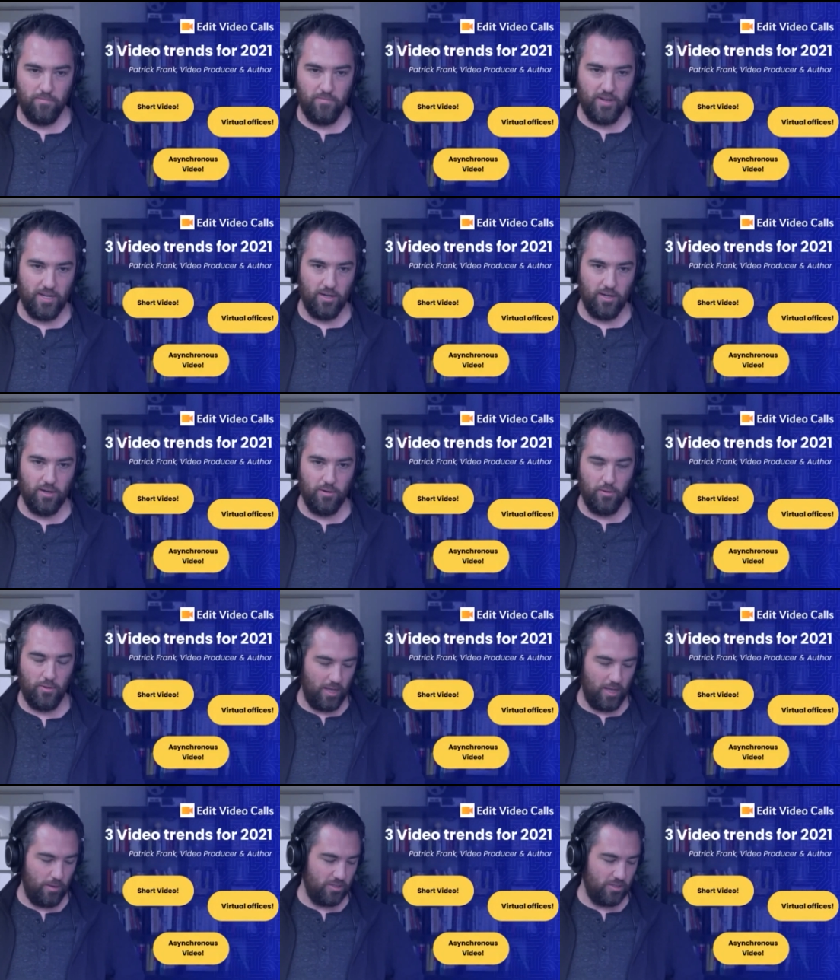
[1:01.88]
video
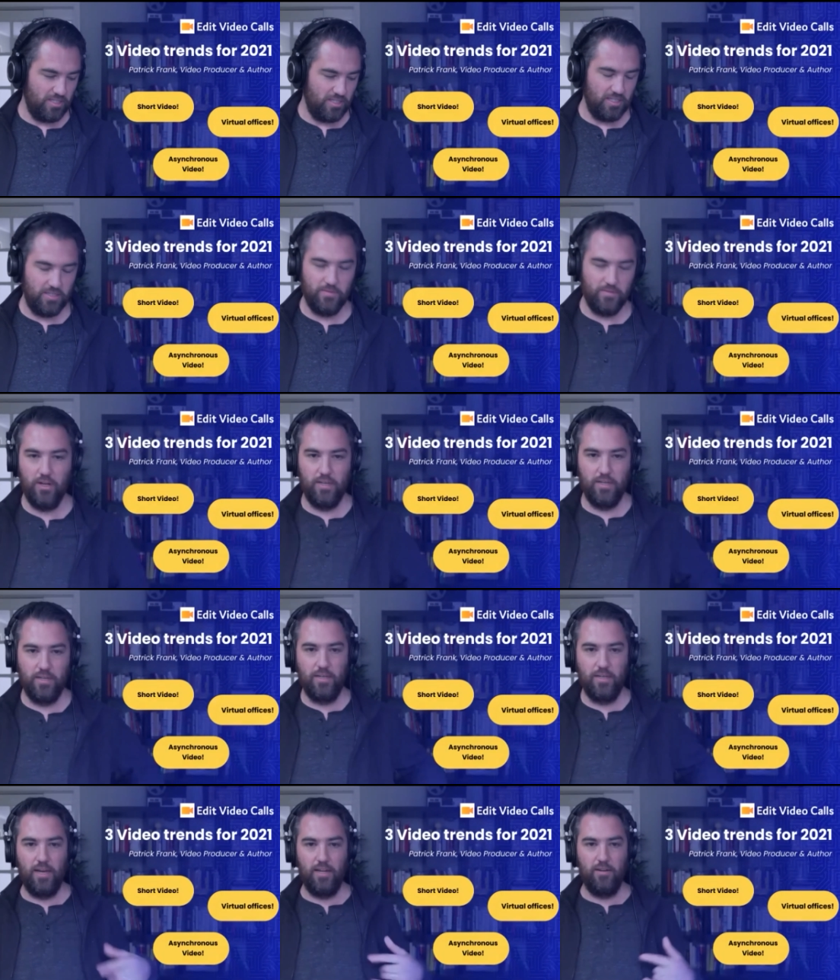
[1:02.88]
thing, which is this fun
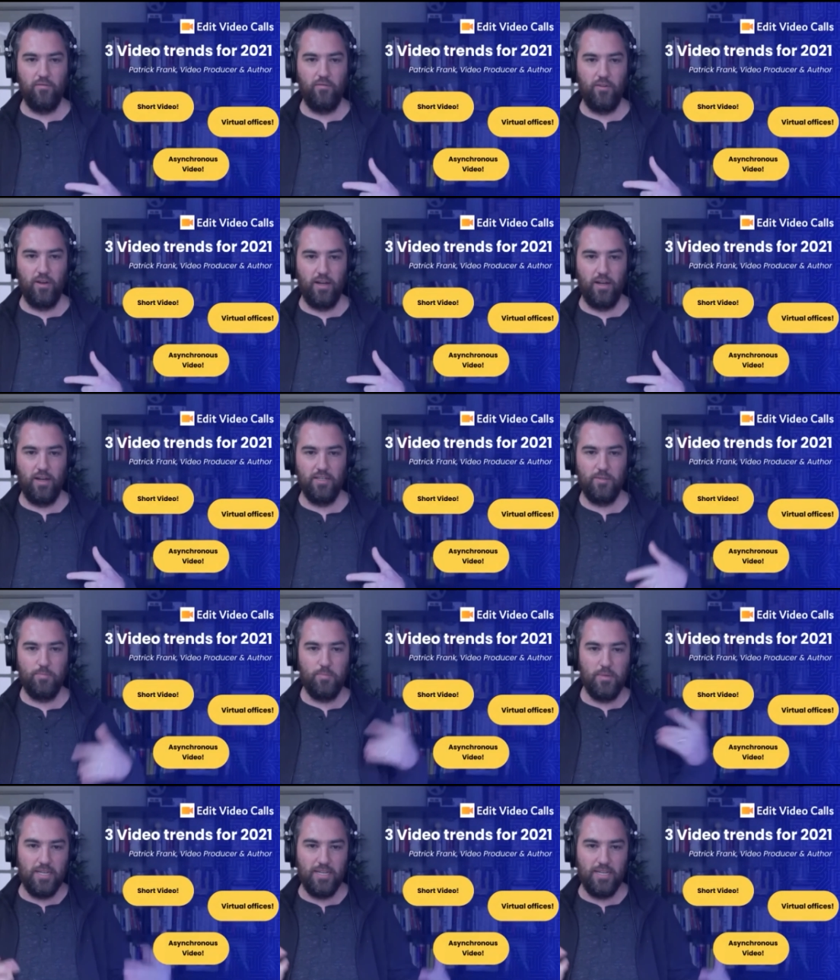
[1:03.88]
kind of uh,
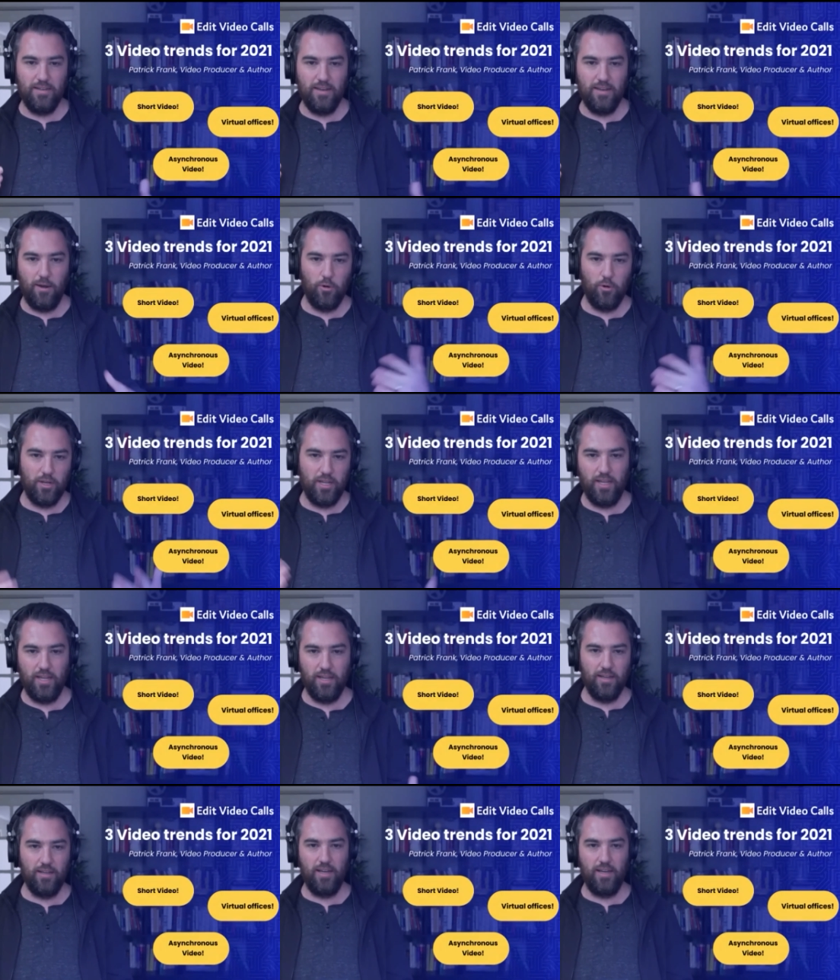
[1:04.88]
speed
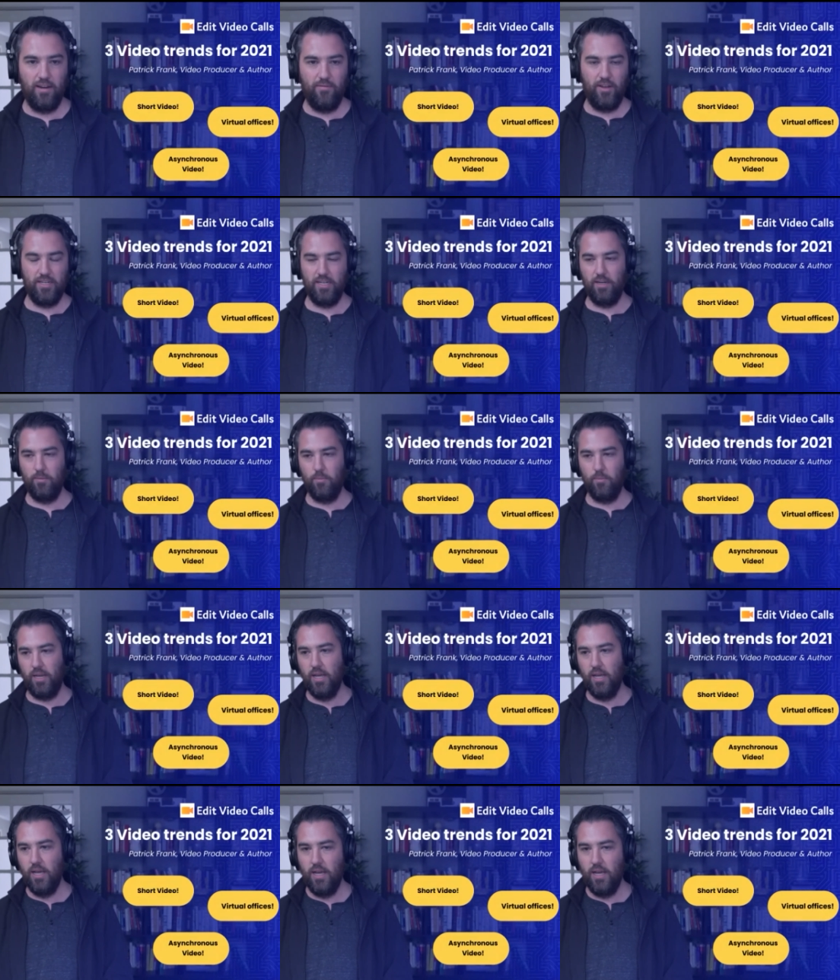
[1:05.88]
networking kind of idea. But
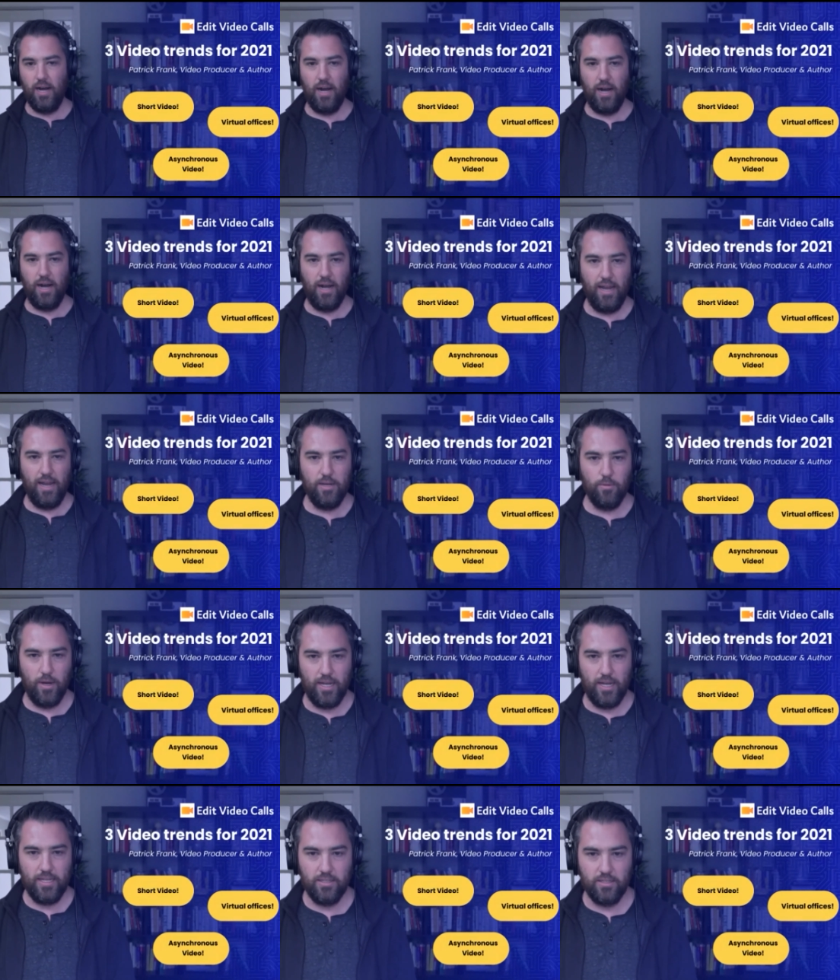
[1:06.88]
uh,
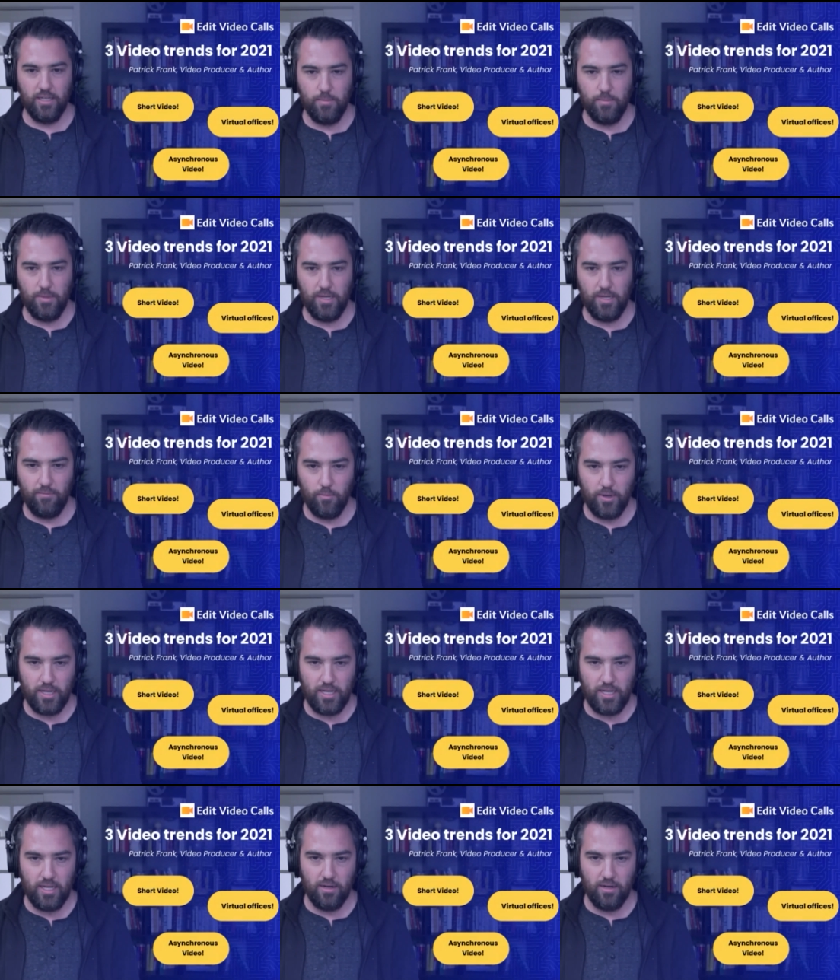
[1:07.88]
anyway, so it's good to meet everybody
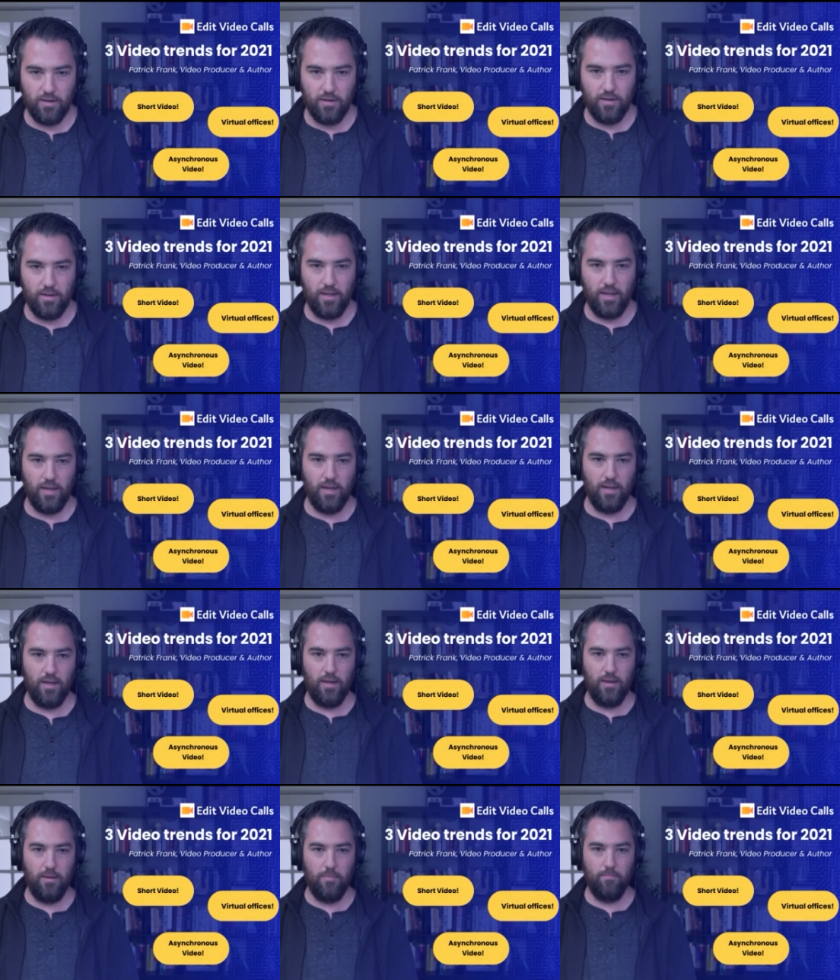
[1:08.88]
here.
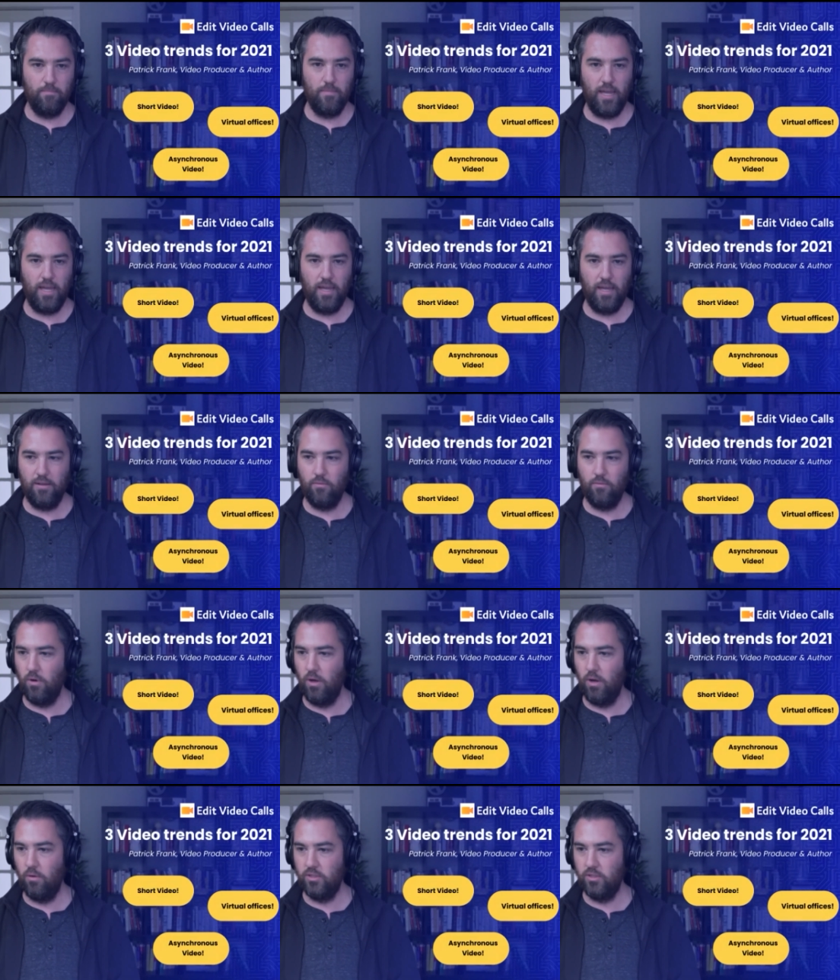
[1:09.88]
Um, and
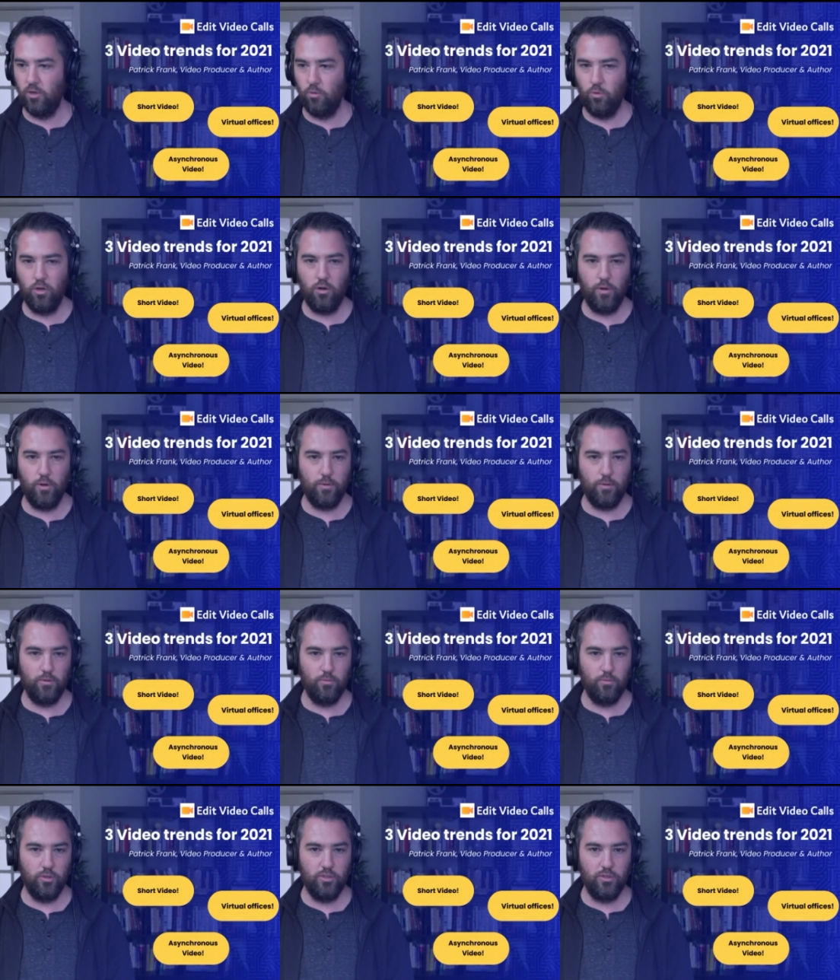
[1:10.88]
we'll, so, real quick, we'll,
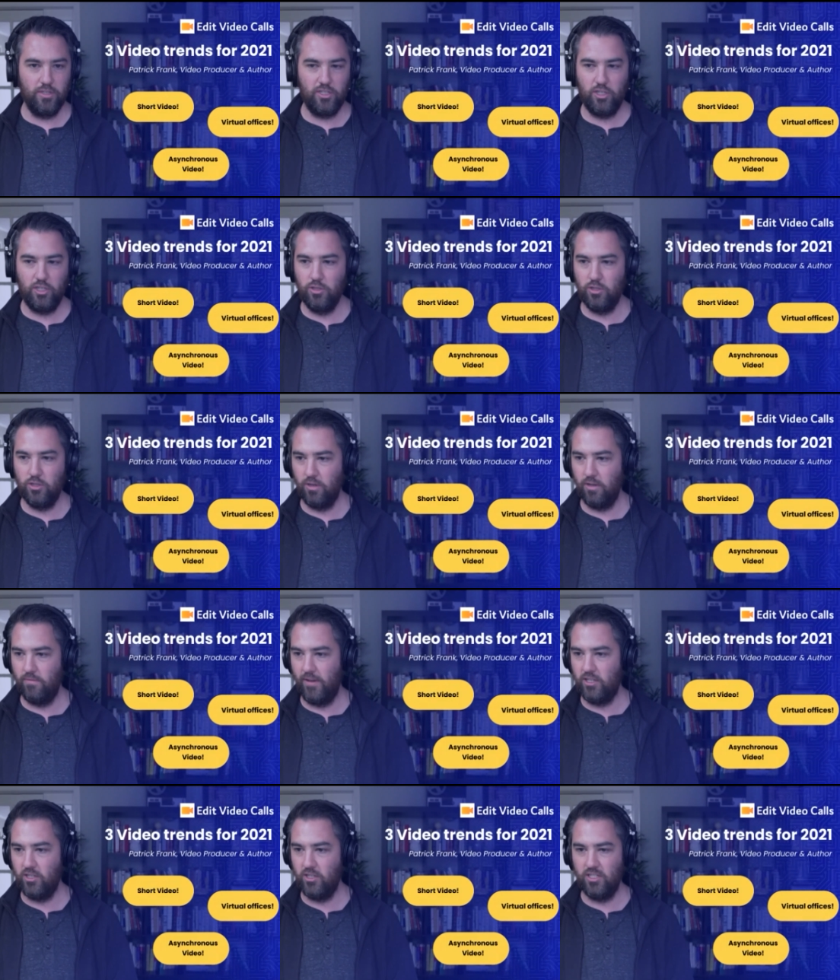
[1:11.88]
we'll do this choose your own
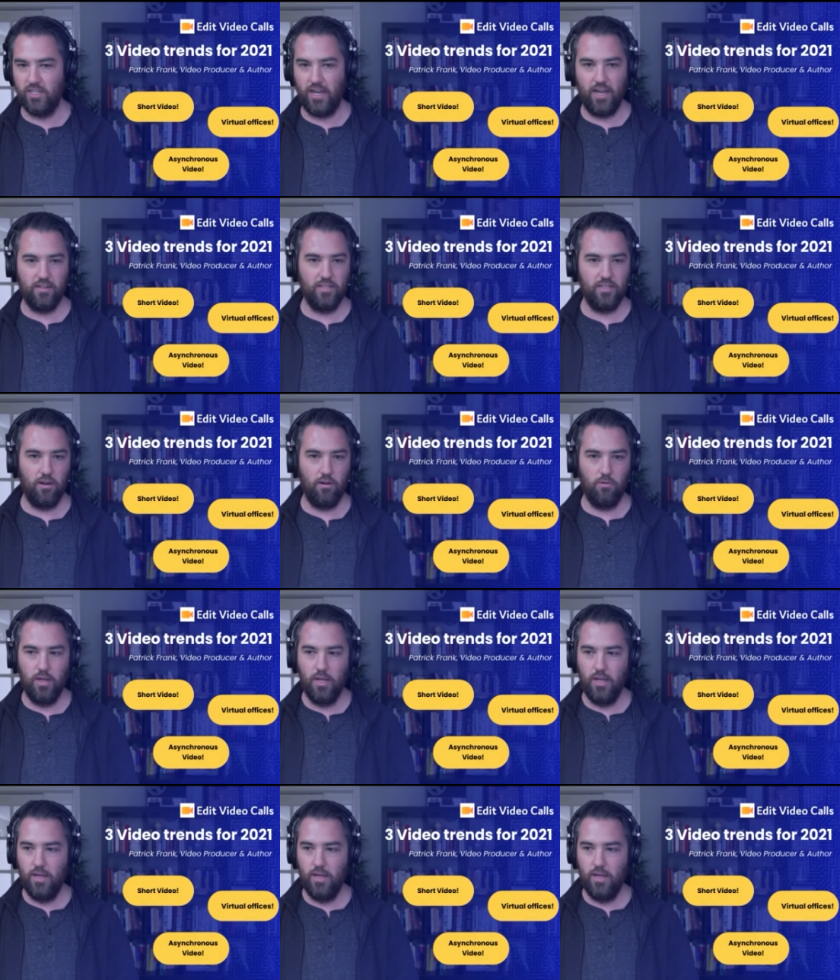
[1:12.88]
adventure style. So,